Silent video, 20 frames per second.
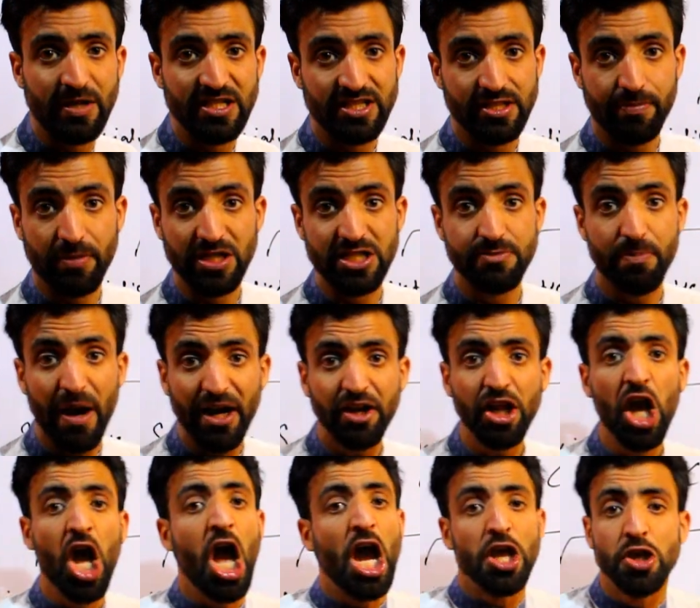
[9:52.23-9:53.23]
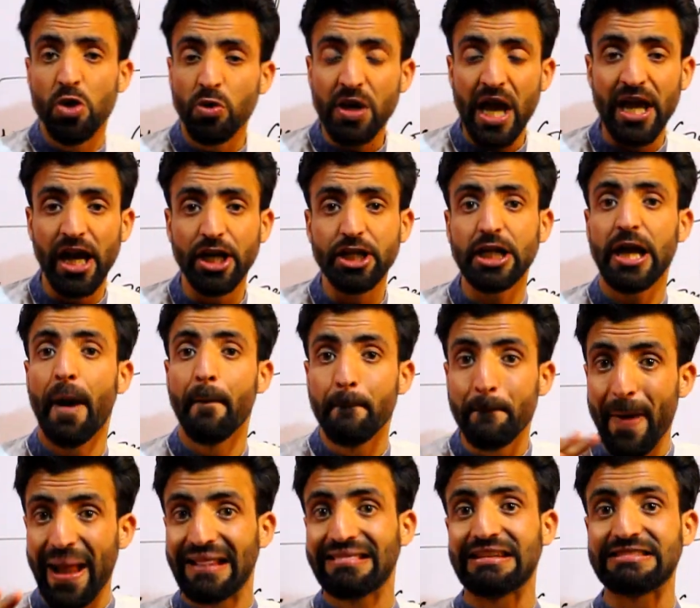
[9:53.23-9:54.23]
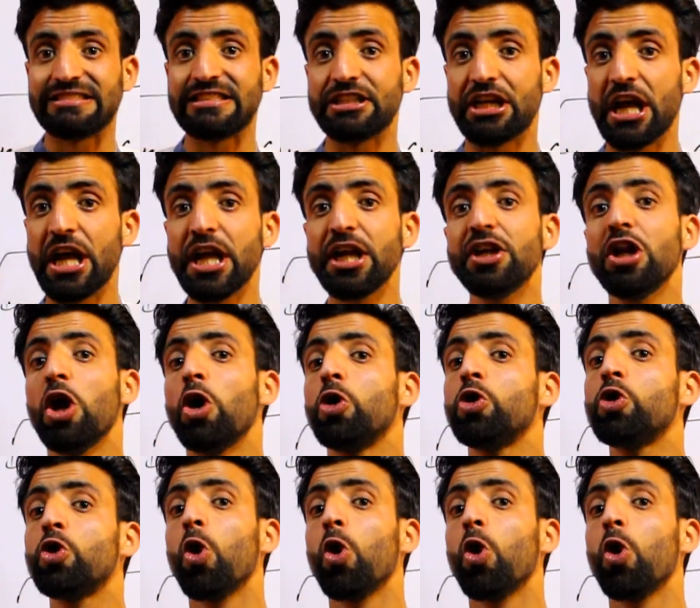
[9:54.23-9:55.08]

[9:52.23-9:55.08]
principles. But you cannot compel the state